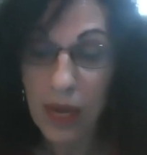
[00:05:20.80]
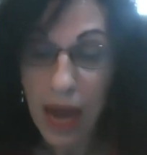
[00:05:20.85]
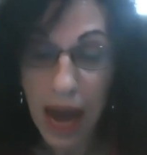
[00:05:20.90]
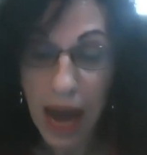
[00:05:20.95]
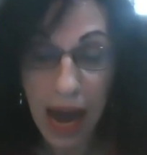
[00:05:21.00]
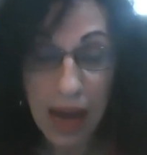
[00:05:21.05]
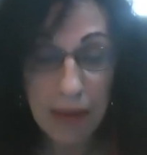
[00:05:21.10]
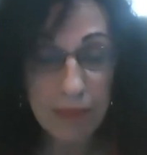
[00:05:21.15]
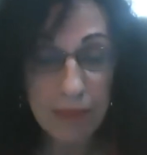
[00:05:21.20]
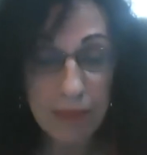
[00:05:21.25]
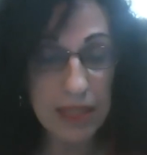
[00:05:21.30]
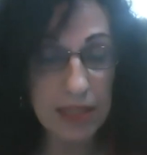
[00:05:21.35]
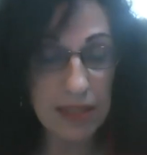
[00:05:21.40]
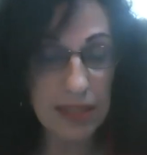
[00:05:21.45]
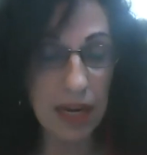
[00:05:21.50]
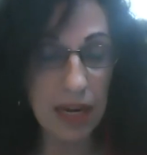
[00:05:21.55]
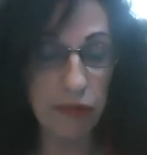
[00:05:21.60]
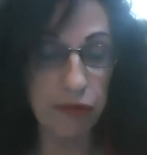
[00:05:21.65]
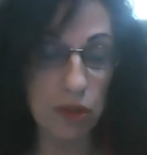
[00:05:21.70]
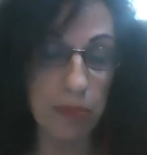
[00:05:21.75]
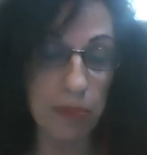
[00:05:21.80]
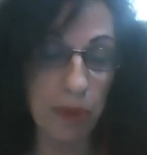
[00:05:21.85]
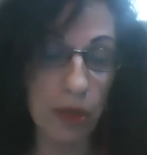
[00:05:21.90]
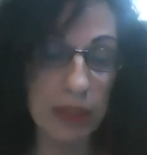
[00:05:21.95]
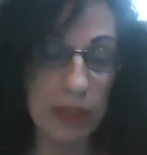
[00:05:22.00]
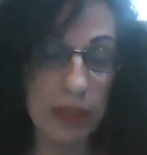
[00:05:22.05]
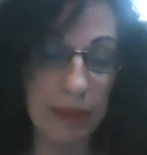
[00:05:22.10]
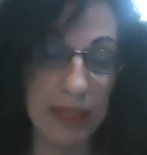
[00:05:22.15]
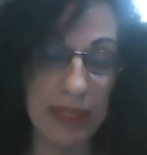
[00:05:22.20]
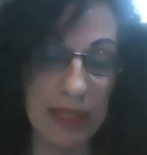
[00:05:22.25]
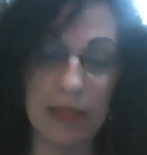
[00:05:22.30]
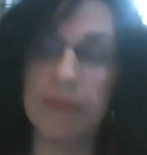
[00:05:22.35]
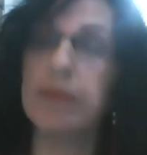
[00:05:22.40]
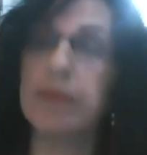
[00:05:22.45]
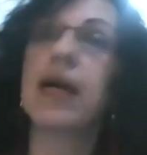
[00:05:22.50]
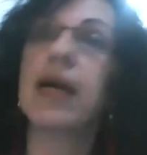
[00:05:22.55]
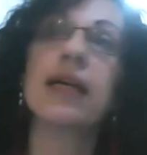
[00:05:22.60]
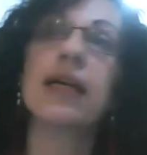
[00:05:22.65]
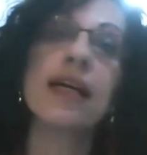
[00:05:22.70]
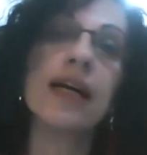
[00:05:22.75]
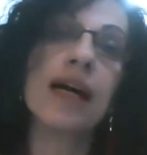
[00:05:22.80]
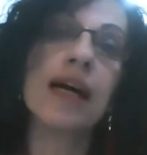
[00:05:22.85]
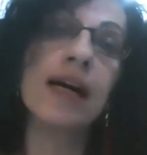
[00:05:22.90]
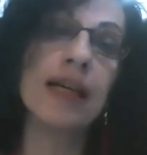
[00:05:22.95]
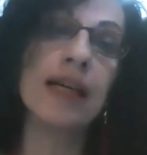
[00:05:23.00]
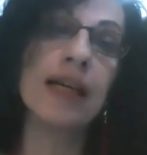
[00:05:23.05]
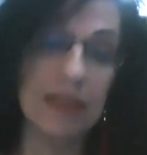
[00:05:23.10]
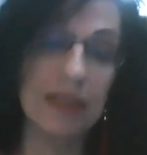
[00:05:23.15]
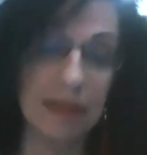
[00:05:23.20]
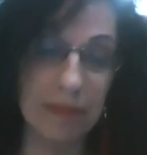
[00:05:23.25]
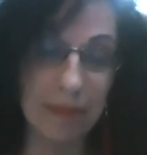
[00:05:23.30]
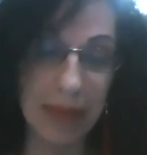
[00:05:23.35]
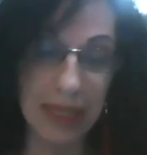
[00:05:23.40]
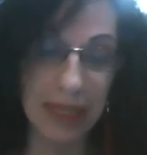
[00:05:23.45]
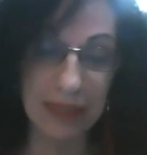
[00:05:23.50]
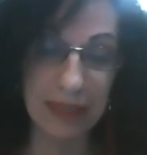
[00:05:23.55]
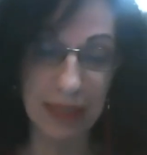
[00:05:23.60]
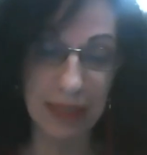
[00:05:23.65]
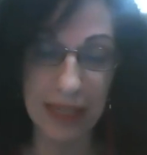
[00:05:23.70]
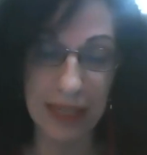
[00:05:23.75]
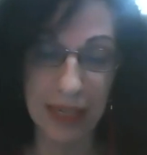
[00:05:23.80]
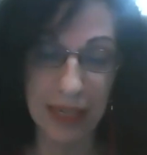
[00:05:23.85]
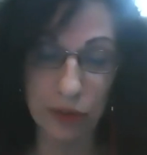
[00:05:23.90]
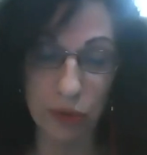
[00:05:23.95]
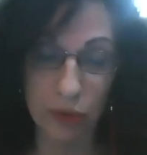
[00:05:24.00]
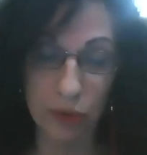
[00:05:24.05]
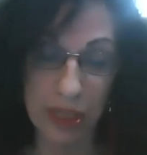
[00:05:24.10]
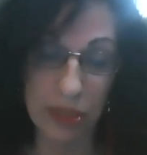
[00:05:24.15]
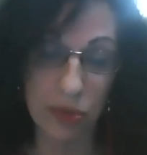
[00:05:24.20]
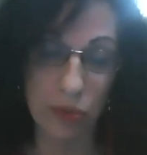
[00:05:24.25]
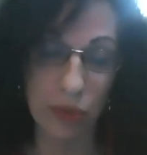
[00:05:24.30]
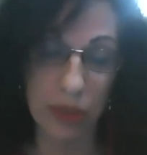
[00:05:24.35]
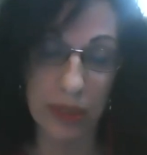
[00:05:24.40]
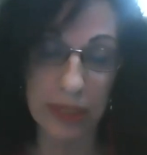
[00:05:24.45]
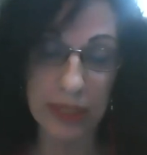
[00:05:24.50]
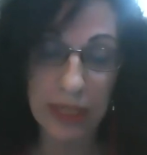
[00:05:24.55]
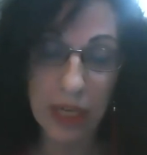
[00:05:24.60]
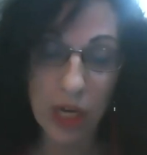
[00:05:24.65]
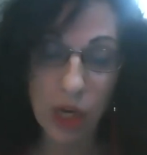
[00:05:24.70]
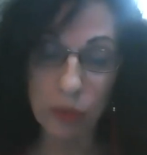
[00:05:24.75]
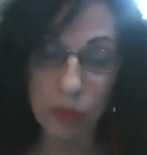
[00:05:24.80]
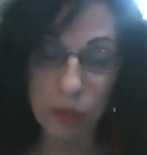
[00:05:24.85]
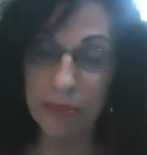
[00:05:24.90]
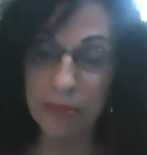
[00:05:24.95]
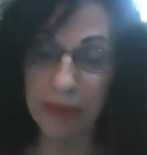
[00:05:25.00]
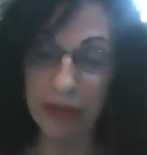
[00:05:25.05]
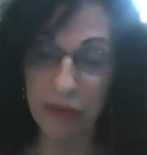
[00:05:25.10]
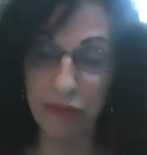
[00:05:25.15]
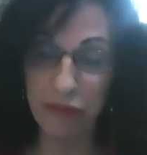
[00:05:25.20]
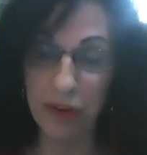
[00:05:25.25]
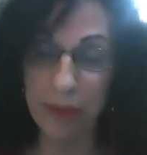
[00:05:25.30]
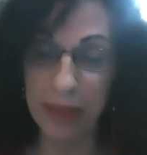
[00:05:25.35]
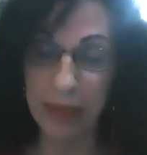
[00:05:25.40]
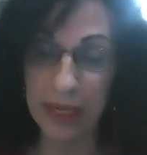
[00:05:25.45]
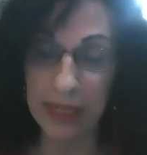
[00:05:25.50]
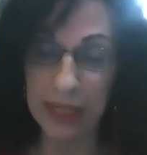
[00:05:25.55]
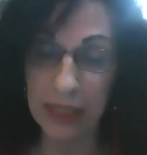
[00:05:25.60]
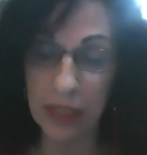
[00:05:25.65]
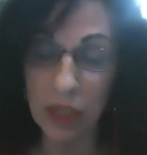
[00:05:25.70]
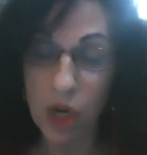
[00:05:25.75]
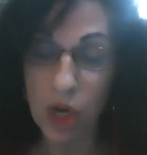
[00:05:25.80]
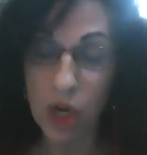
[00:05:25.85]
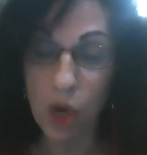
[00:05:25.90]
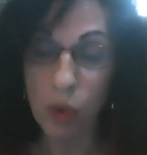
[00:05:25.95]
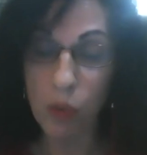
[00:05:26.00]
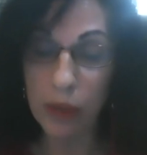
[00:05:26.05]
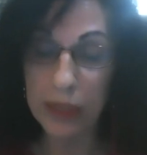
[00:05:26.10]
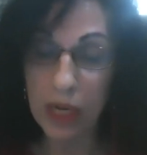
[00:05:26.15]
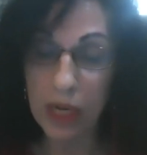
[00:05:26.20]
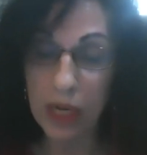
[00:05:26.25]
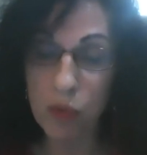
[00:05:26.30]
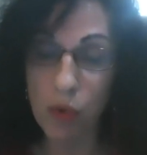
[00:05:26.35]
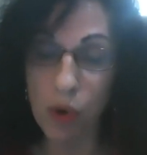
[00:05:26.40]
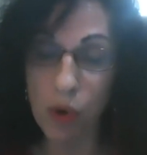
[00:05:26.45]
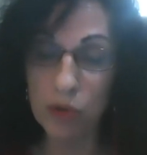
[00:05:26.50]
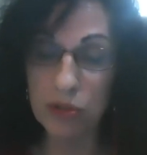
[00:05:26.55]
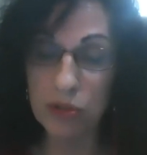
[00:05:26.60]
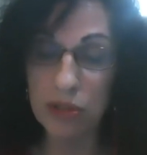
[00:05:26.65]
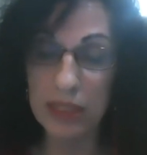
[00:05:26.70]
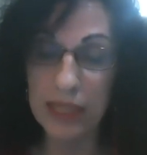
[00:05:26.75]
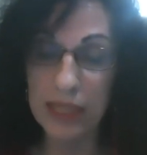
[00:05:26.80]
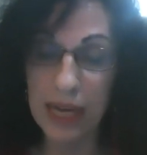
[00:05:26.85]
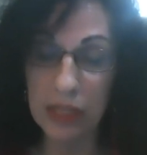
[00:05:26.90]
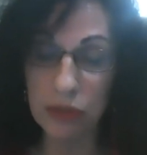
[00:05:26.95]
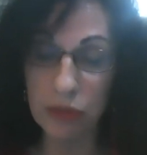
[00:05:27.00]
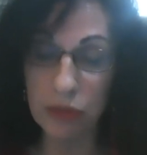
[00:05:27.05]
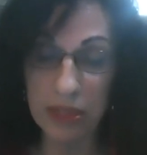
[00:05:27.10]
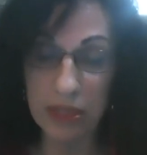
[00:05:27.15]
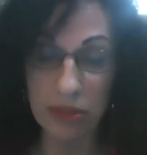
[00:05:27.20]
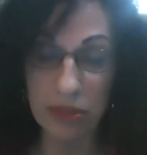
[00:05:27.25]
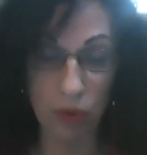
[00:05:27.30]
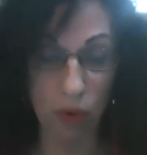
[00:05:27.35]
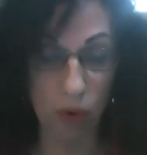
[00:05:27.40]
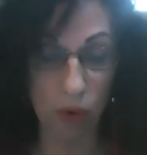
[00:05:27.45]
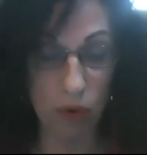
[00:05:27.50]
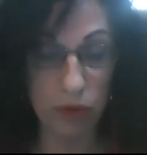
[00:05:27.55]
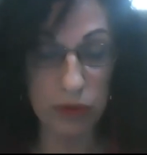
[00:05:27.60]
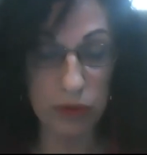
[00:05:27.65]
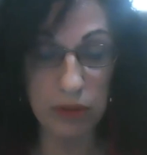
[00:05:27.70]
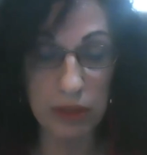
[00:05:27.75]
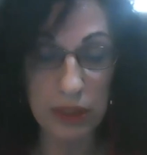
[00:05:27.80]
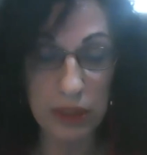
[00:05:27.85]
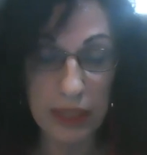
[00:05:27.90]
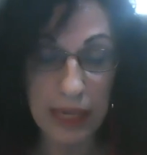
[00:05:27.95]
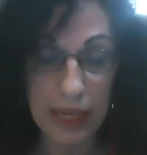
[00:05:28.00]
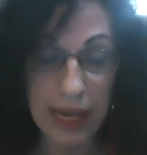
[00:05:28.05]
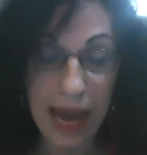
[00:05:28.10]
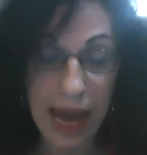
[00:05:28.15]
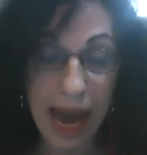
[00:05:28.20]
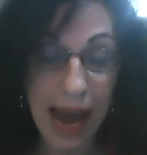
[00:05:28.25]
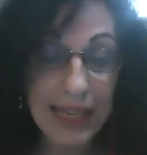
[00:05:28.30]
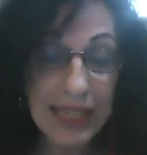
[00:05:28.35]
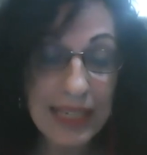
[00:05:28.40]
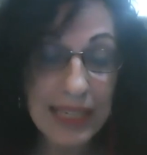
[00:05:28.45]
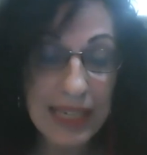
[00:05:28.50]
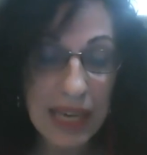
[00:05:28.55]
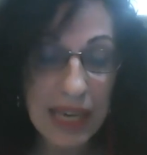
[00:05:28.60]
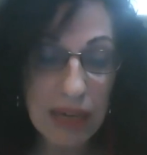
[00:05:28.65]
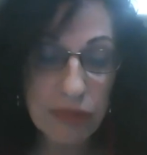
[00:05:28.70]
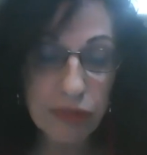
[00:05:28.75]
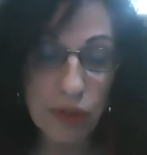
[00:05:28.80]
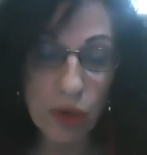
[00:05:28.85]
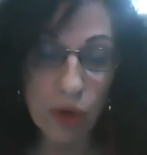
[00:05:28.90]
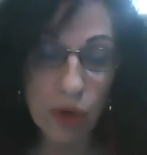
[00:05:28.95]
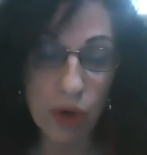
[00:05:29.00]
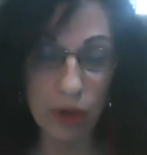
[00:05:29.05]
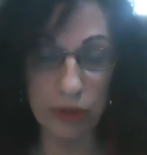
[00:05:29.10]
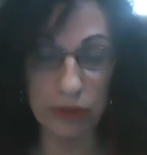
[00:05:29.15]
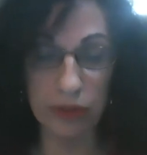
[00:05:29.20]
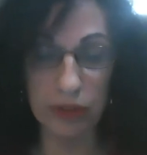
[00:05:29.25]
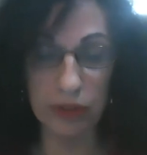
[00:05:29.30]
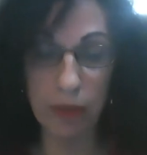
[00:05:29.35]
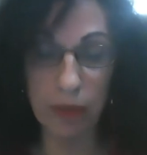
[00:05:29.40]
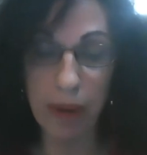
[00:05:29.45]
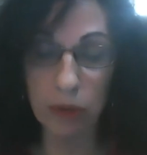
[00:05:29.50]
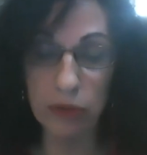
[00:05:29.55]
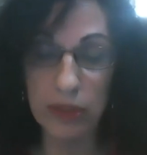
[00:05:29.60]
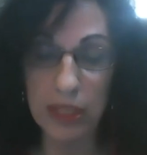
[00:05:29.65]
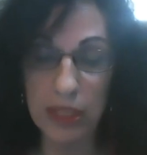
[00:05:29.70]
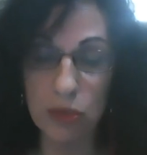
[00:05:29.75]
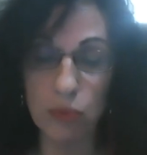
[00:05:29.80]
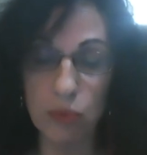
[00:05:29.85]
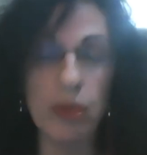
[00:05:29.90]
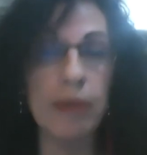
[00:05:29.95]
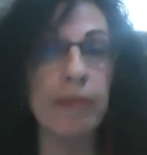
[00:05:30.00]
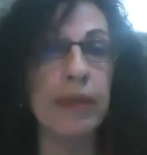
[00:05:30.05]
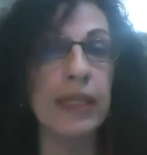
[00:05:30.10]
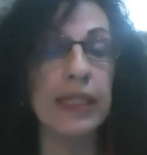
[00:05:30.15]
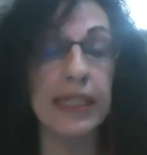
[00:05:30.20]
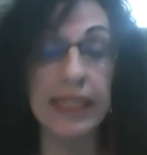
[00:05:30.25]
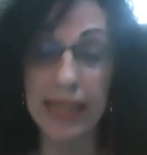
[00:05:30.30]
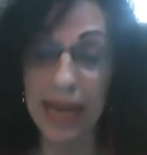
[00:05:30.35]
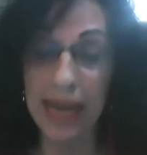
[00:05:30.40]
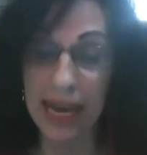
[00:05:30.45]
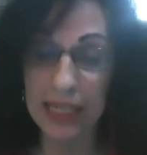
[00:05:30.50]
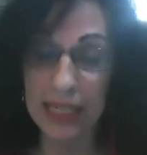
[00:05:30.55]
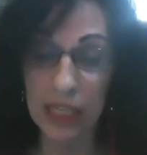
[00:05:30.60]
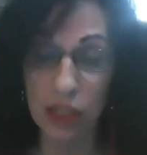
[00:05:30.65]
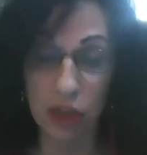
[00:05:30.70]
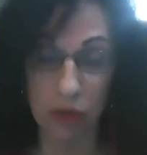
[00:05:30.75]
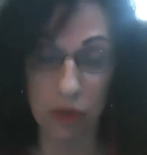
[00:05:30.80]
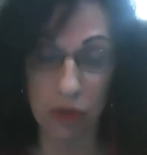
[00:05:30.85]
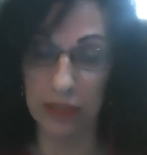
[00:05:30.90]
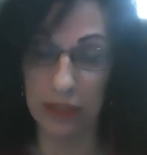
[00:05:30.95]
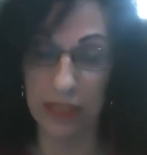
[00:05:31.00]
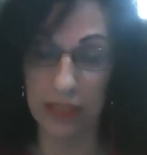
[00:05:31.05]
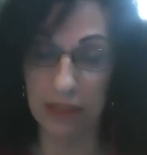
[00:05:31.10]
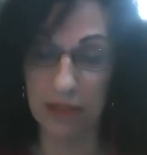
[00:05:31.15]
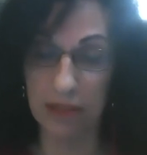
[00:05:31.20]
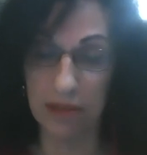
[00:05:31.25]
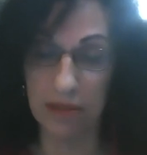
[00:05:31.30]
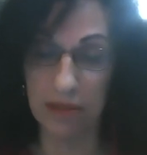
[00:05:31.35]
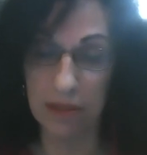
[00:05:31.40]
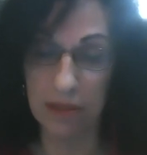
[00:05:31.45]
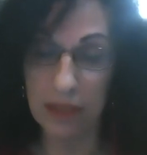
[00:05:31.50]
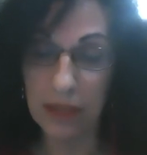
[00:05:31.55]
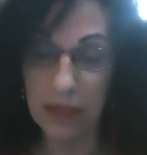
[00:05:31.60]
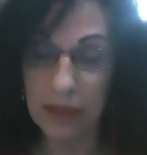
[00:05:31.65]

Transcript: I myself was born in Casablanca and made Aliyah to Israel with my family when I was 9 years old. I never learned about these women in any context